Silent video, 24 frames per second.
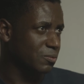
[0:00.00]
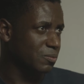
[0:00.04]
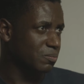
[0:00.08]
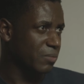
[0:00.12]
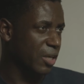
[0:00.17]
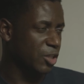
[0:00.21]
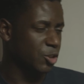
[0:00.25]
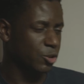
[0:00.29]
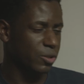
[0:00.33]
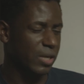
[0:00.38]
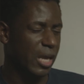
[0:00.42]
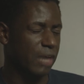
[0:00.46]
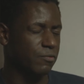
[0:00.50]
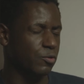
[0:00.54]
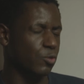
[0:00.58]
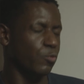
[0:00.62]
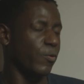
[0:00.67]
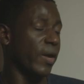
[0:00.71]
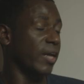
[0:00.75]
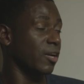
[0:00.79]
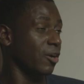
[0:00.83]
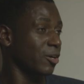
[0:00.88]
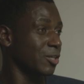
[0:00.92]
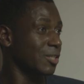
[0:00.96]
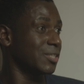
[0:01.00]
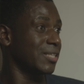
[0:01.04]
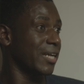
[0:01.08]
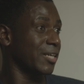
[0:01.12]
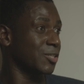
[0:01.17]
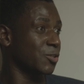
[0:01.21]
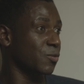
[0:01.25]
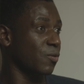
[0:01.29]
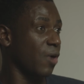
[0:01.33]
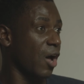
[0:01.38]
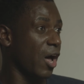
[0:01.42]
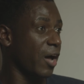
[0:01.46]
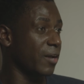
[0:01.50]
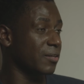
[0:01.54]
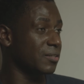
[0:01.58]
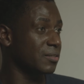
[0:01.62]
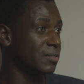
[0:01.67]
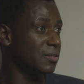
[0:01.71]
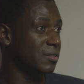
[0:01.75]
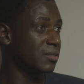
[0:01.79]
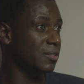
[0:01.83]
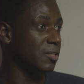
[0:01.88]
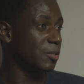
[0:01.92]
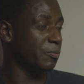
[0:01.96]
make sure you have your radar detector on.
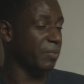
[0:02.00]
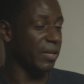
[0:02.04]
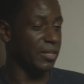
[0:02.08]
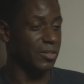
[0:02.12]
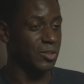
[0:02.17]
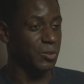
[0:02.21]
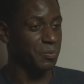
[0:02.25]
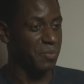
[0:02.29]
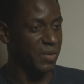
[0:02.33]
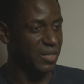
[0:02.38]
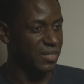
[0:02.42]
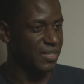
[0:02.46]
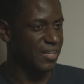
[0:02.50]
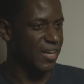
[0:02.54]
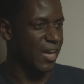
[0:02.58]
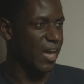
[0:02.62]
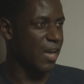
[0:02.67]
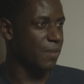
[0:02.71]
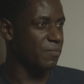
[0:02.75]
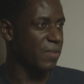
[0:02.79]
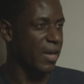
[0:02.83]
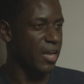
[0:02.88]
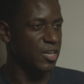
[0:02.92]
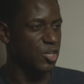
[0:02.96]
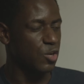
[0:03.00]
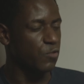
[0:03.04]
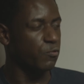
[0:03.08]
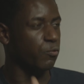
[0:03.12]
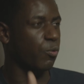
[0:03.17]
You play the speeding game and you've